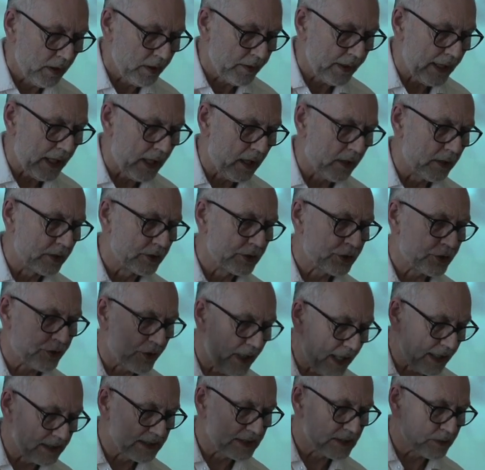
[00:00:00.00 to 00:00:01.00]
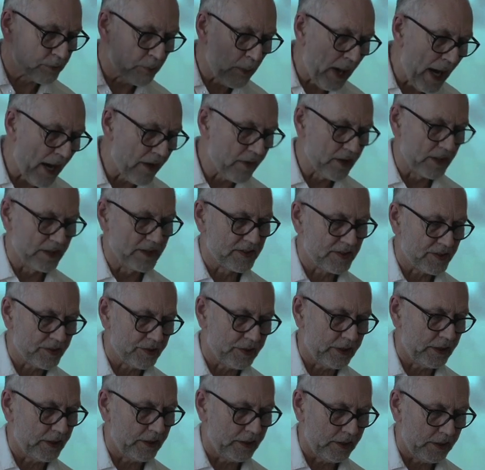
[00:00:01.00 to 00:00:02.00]
Now,
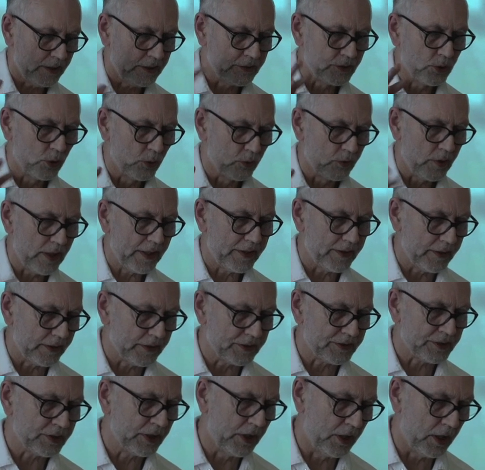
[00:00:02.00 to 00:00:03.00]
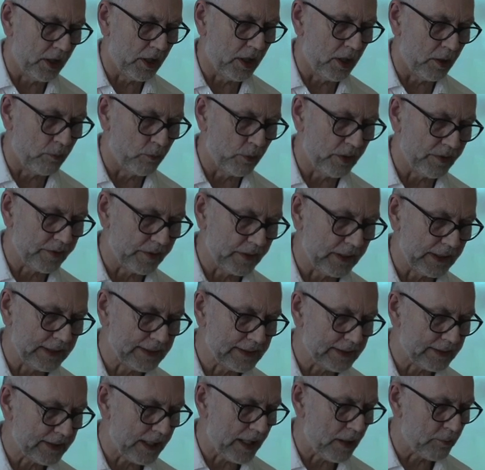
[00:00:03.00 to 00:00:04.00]
transparency is already a term with an
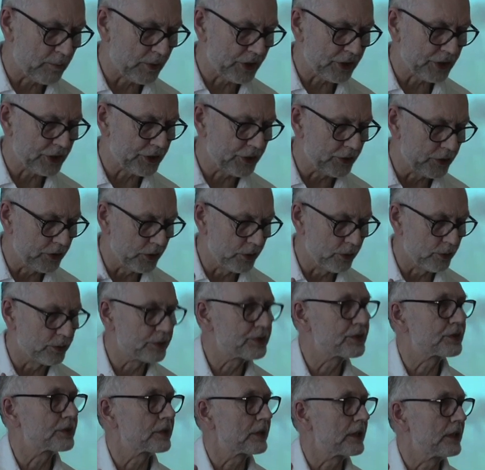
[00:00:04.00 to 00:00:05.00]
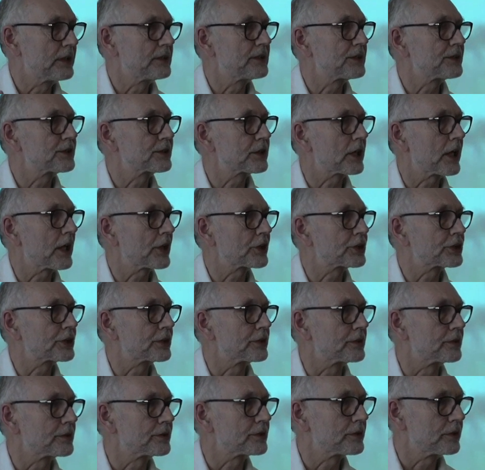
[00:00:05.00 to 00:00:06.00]
established use in
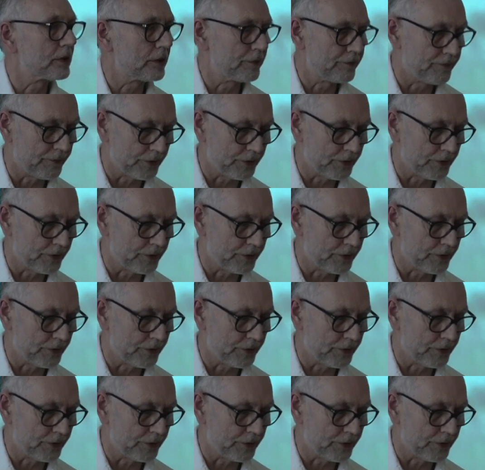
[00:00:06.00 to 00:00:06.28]
discussions of